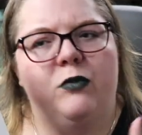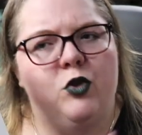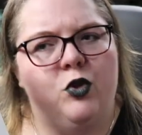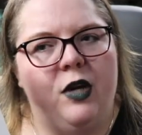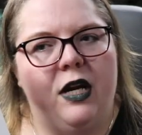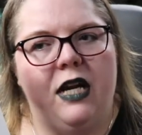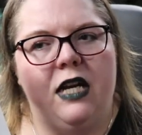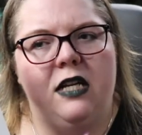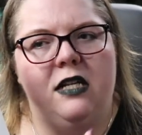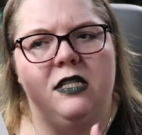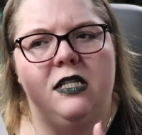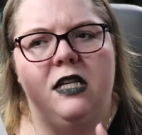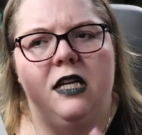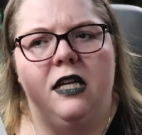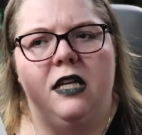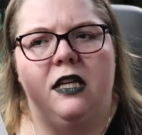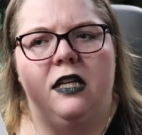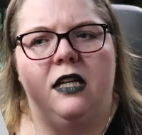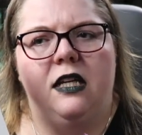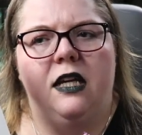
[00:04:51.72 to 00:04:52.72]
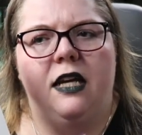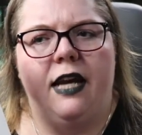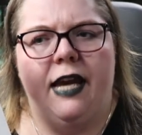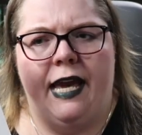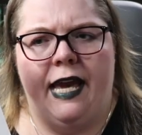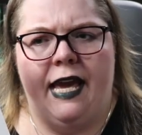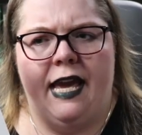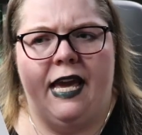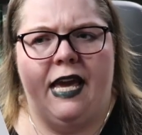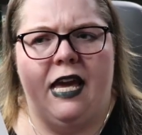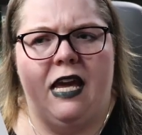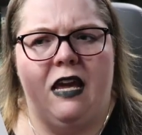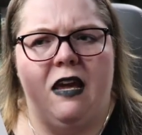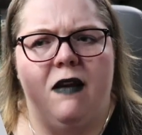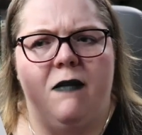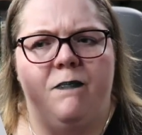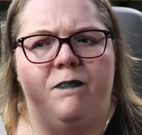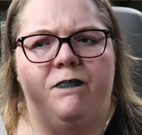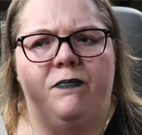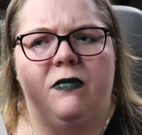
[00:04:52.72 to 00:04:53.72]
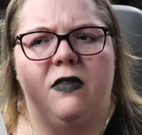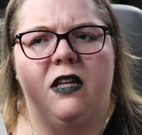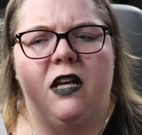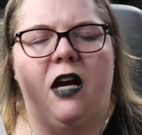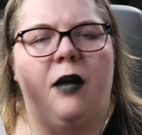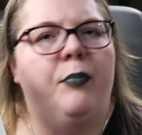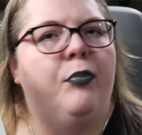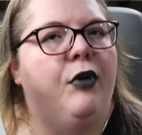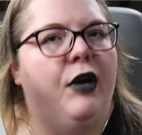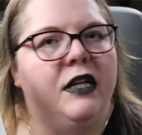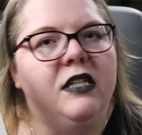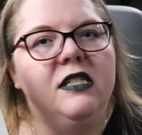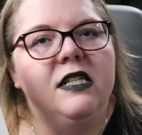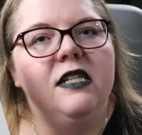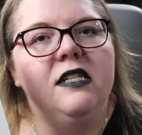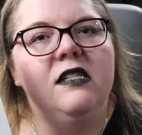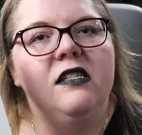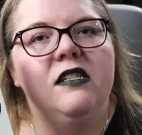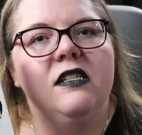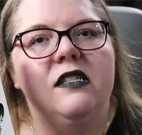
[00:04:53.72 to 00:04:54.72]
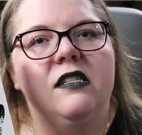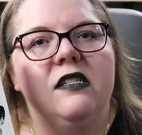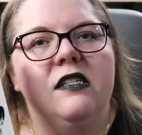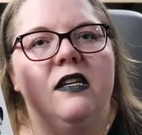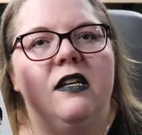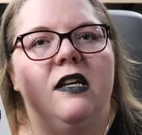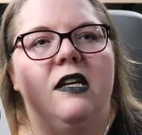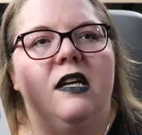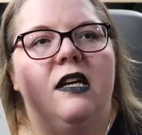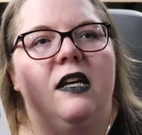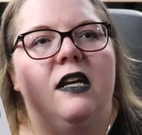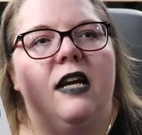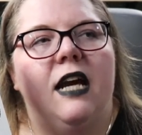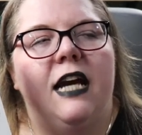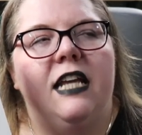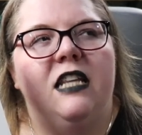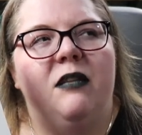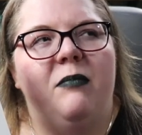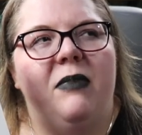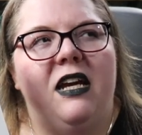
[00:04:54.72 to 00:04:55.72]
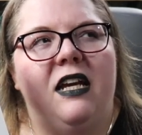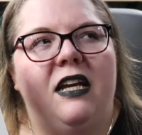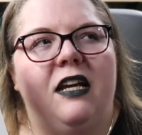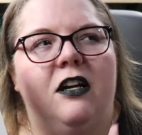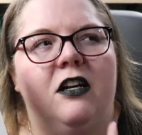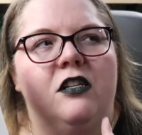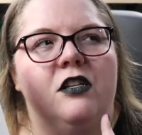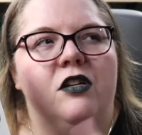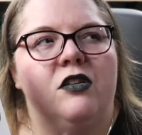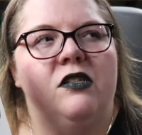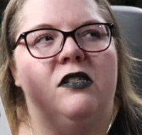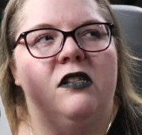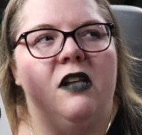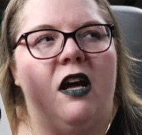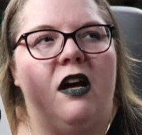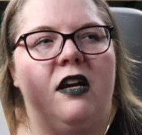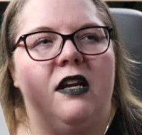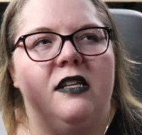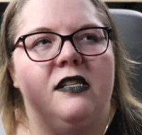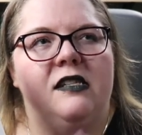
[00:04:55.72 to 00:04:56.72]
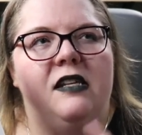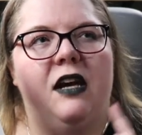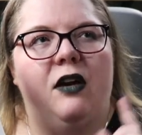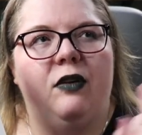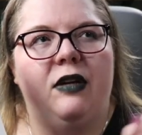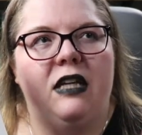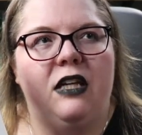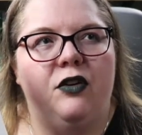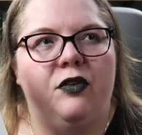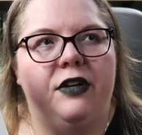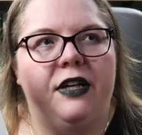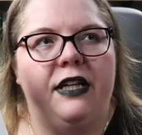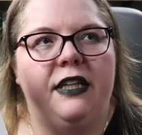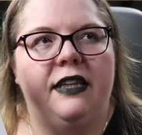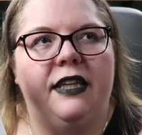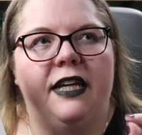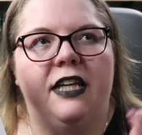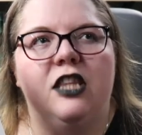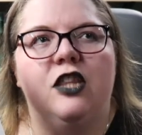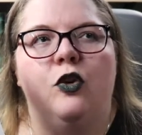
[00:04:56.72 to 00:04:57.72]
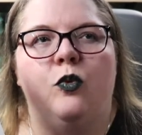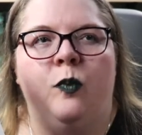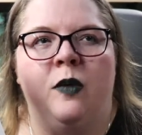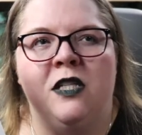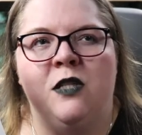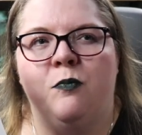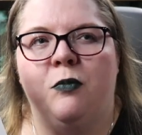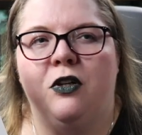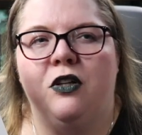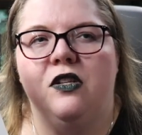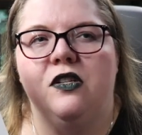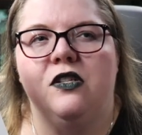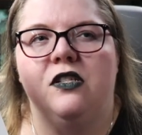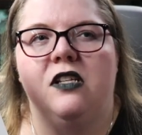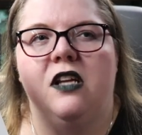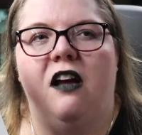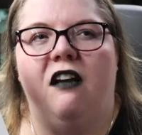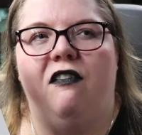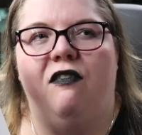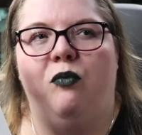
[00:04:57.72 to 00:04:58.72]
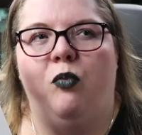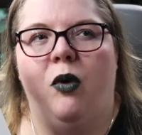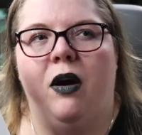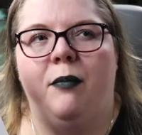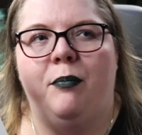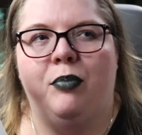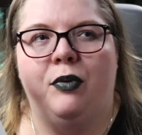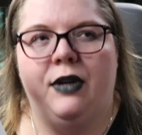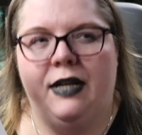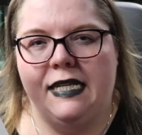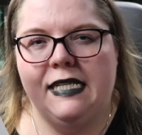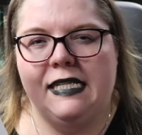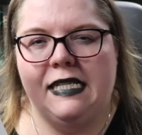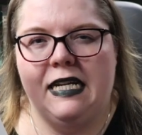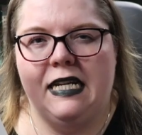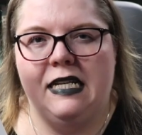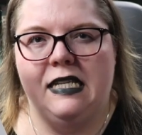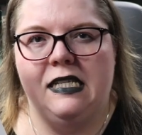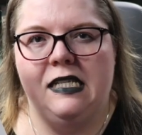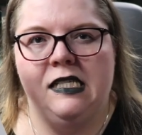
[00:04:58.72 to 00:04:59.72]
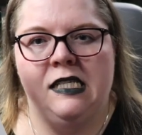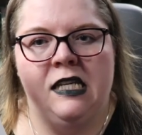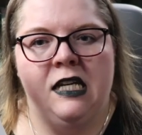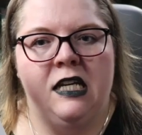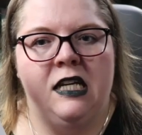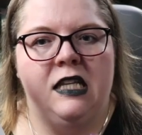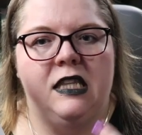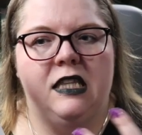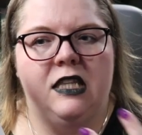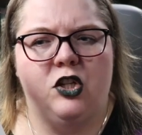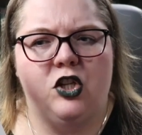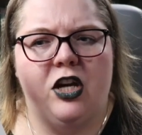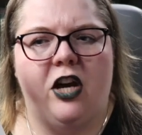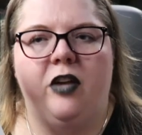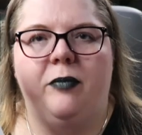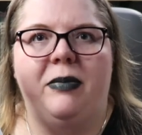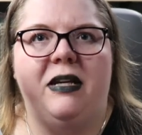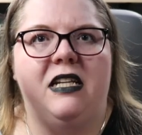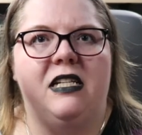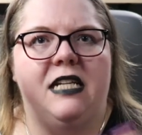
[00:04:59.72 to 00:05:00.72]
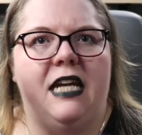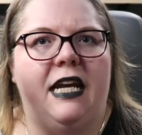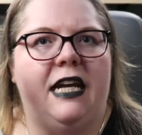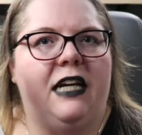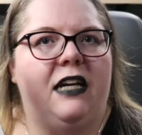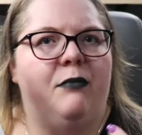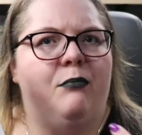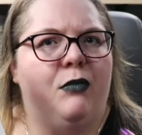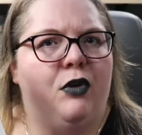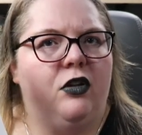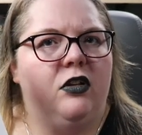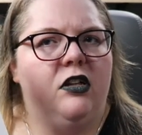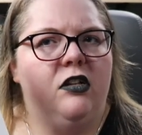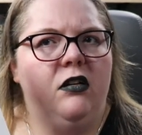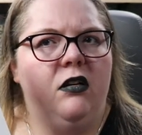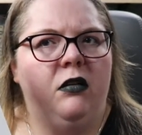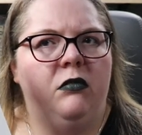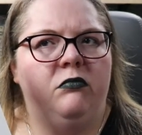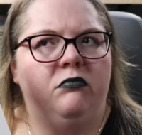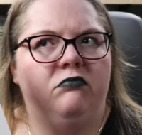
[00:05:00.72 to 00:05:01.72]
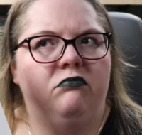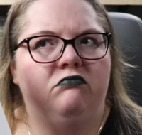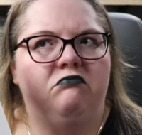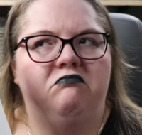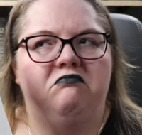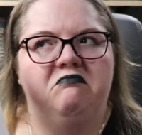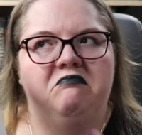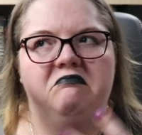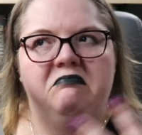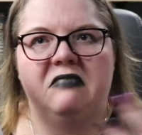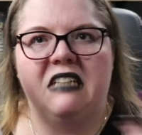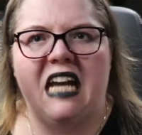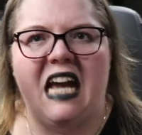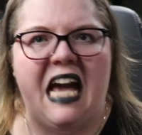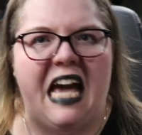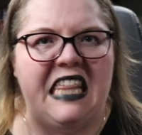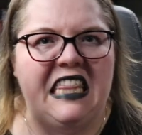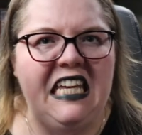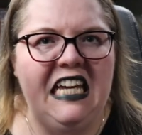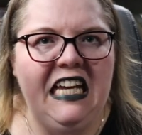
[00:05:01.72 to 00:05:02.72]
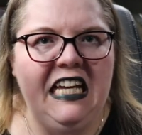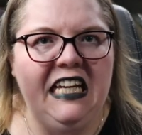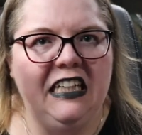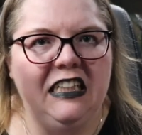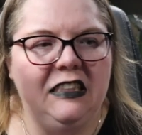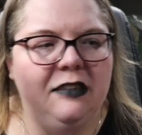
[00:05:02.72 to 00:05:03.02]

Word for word: trained a apprentice and the main character's son is now hearing like the whispers of what precedes the child being taken and murdered. I think.